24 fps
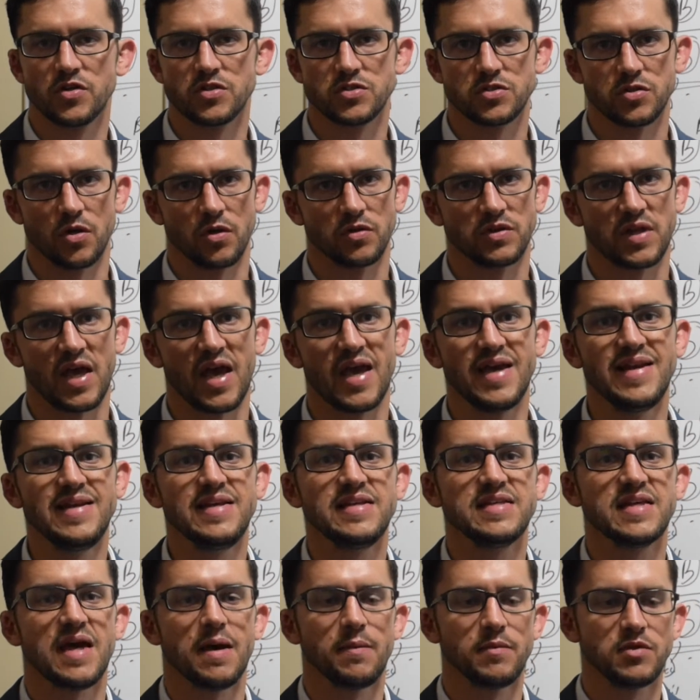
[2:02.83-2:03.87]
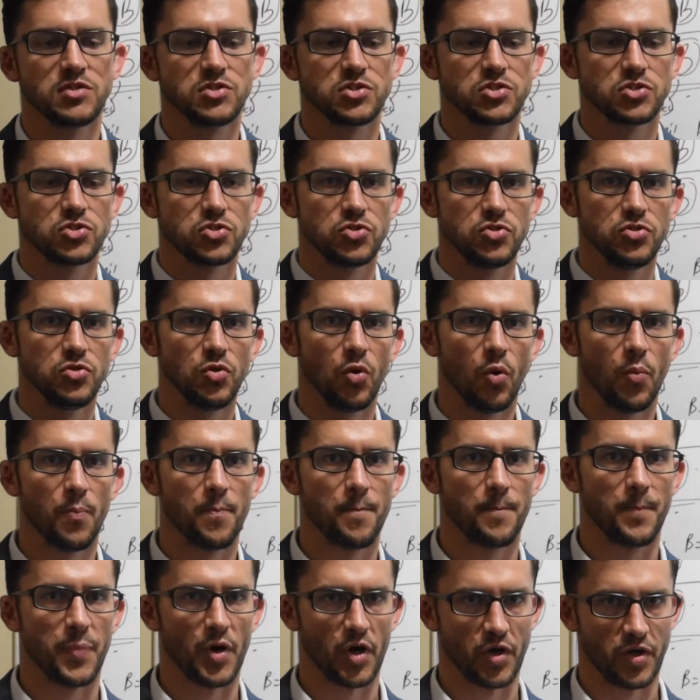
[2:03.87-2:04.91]
assault, any damages to your
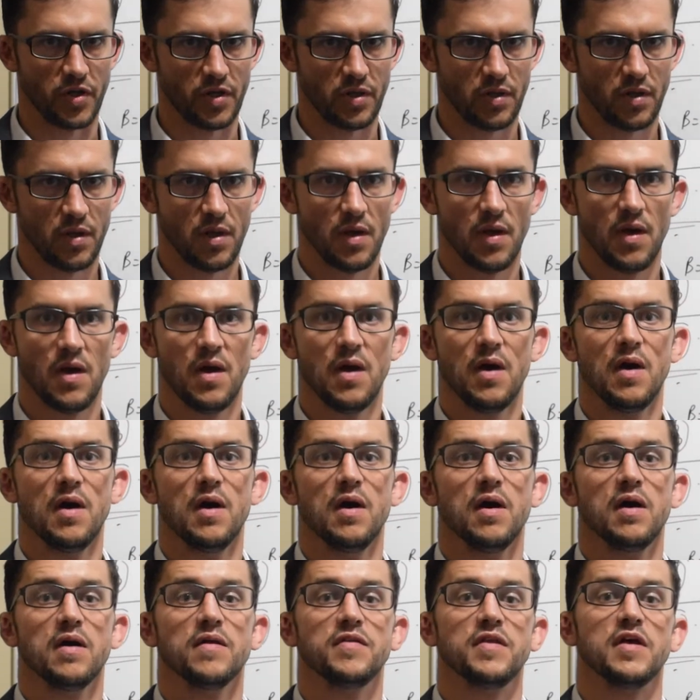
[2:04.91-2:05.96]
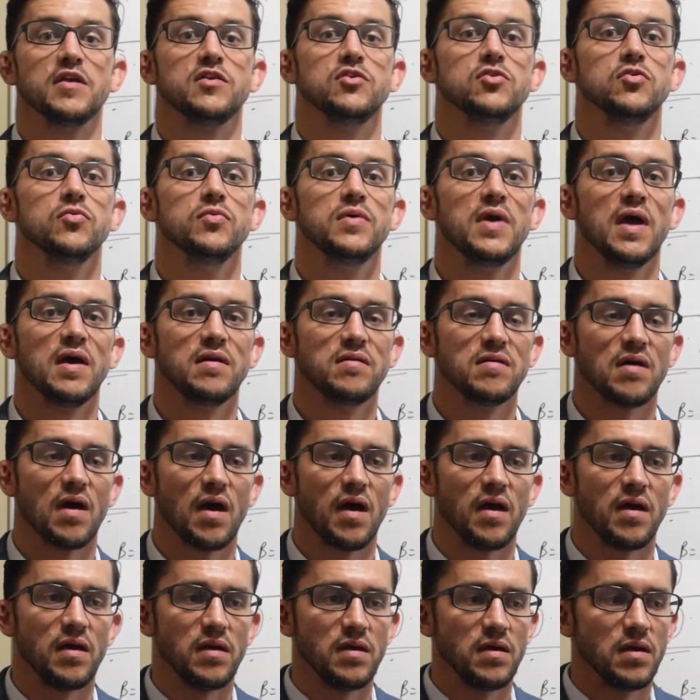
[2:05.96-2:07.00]
body that you get
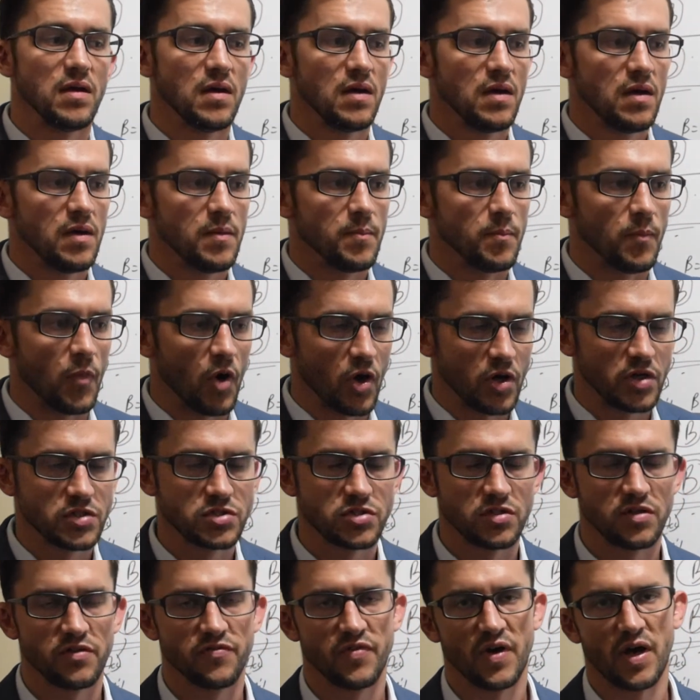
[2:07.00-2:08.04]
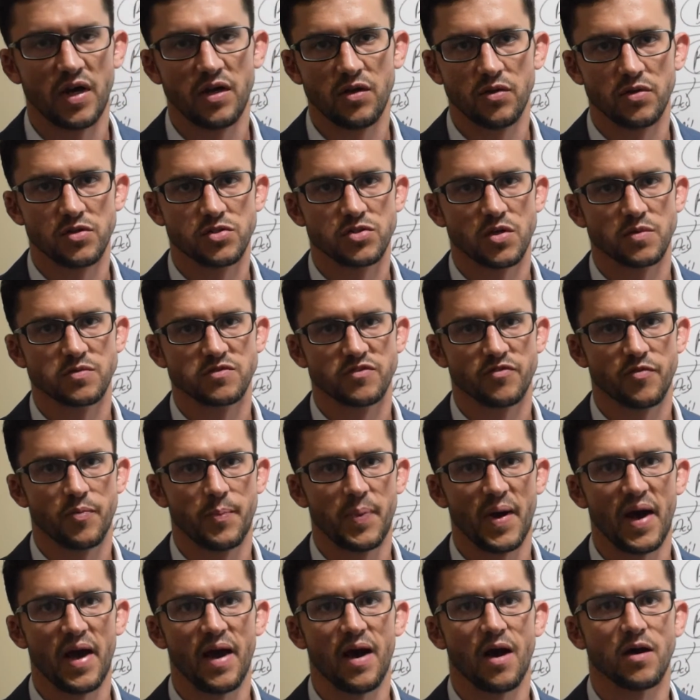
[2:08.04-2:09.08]
a monetary value in terms of a
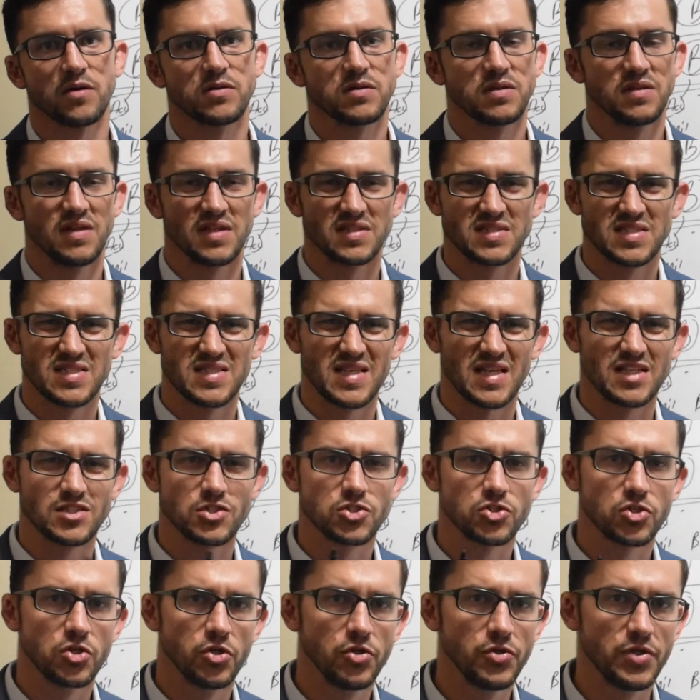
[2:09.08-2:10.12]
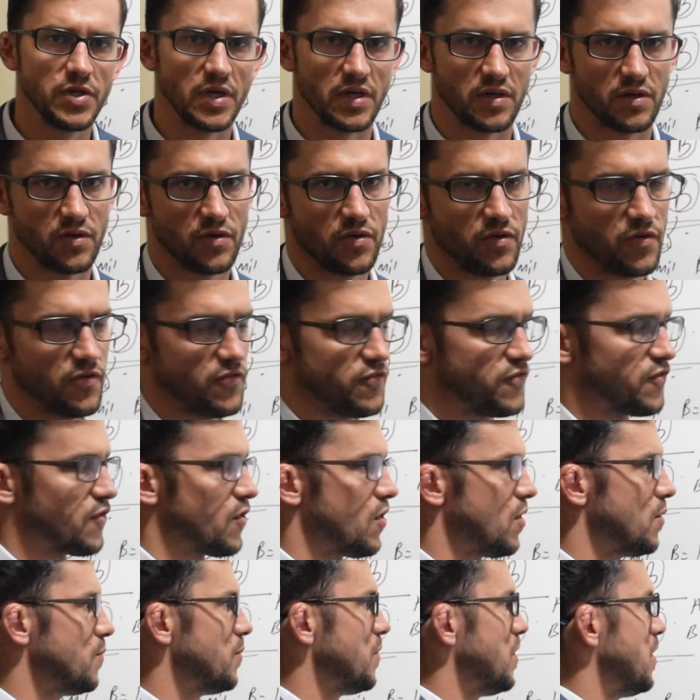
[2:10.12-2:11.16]
payout. This is excluded
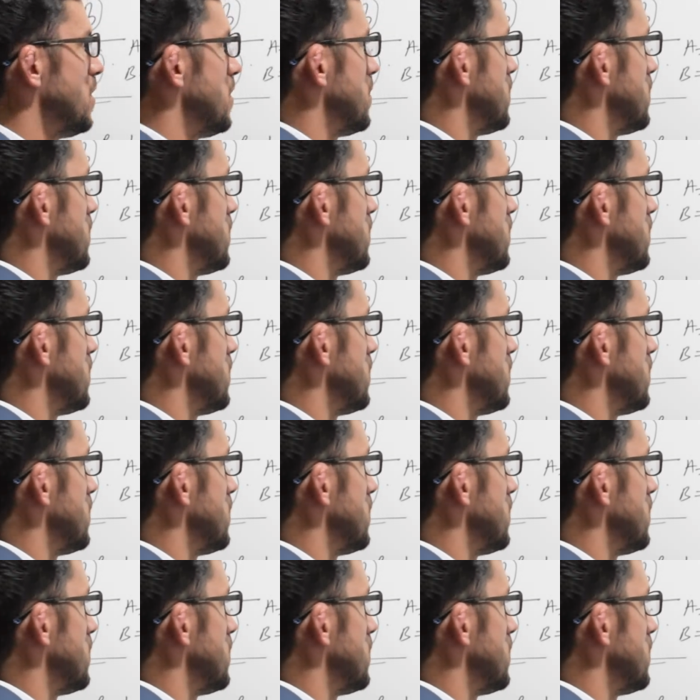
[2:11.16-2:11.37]
from